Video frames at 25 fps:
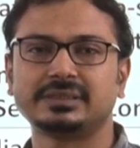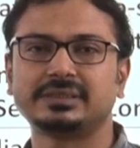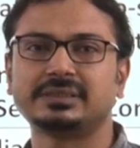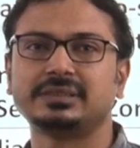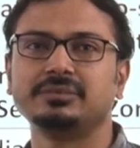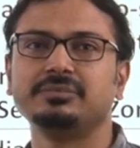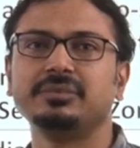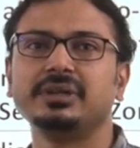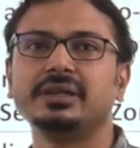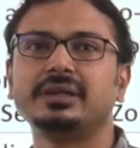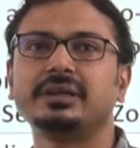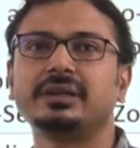
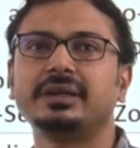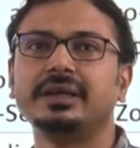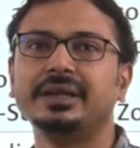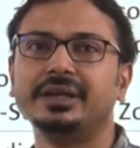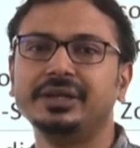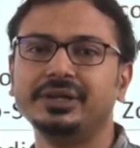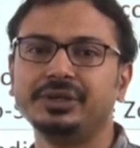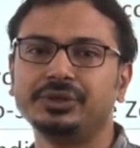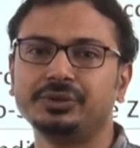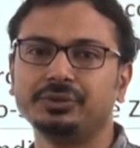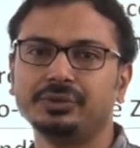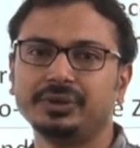similar
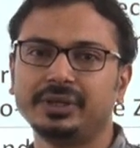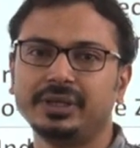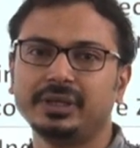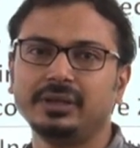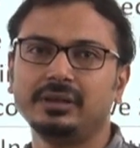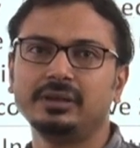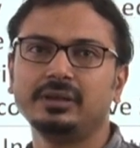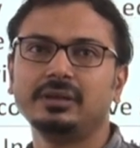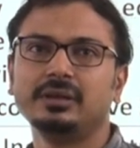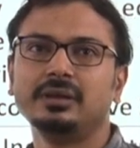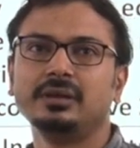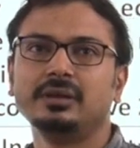
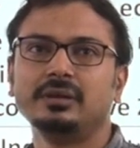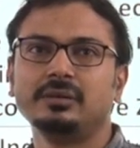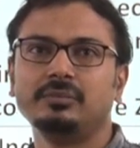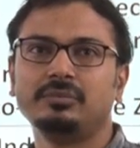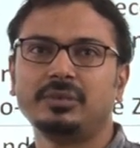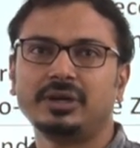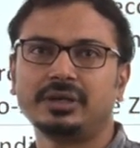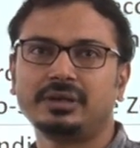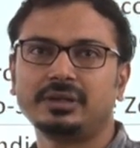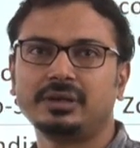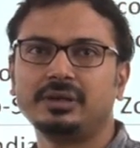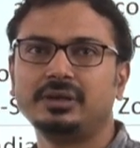editorial,
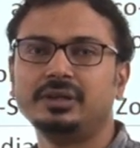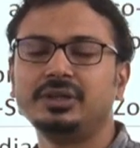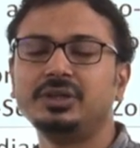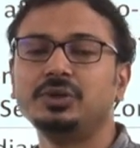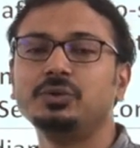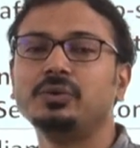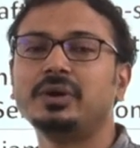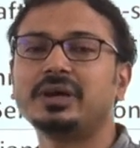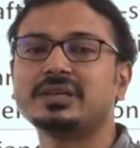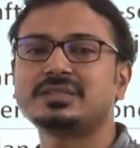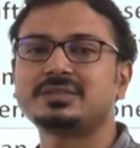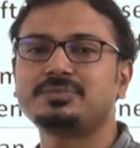but
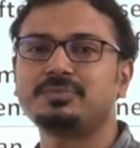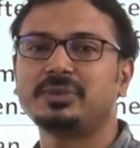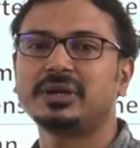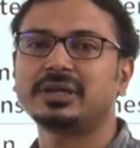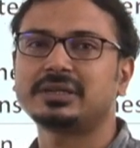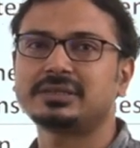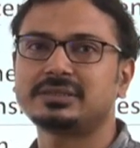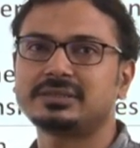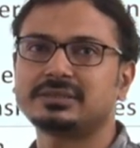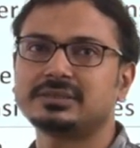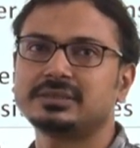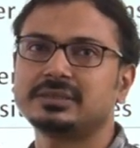new
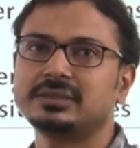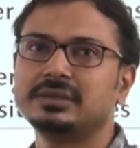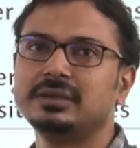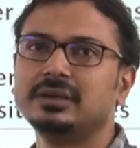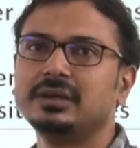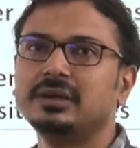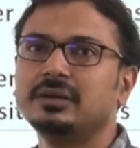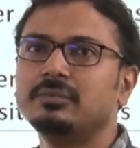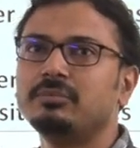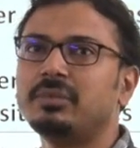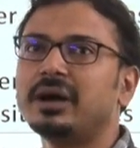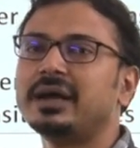aspects
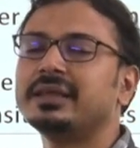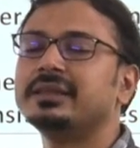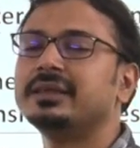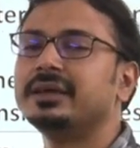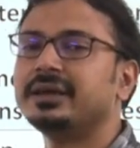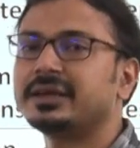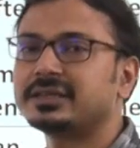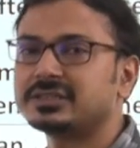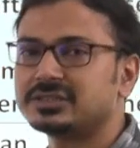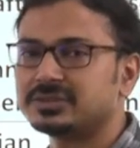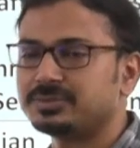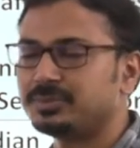by the
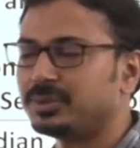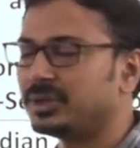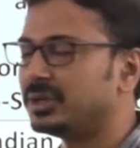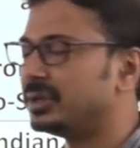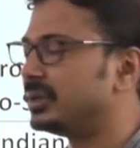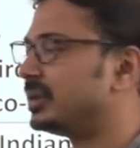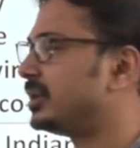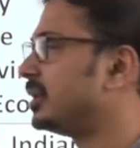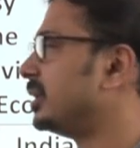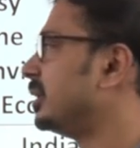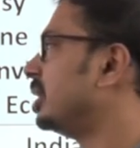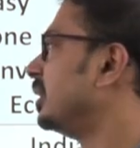
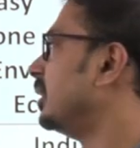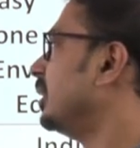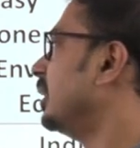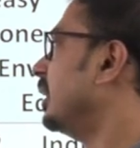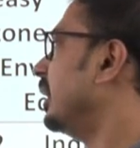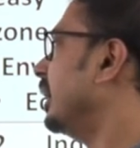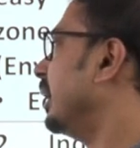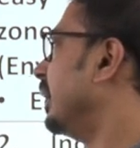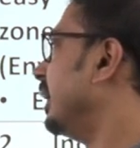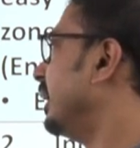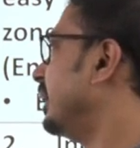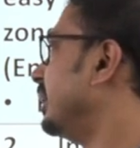expert
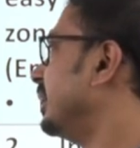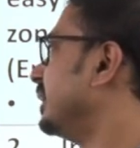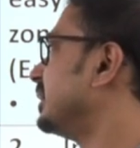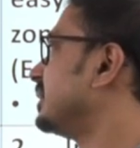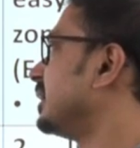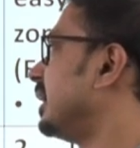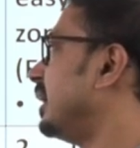in this